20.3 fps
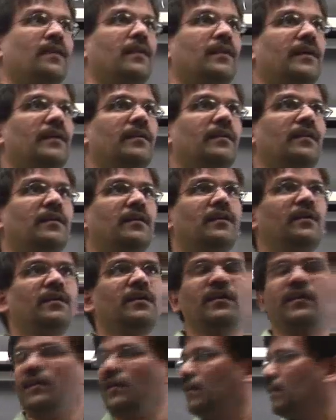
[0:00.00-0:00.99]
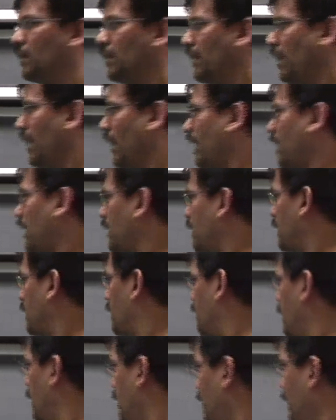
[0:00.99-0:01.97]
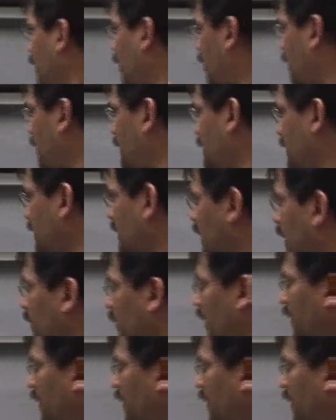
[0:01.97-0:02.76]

right? And your physical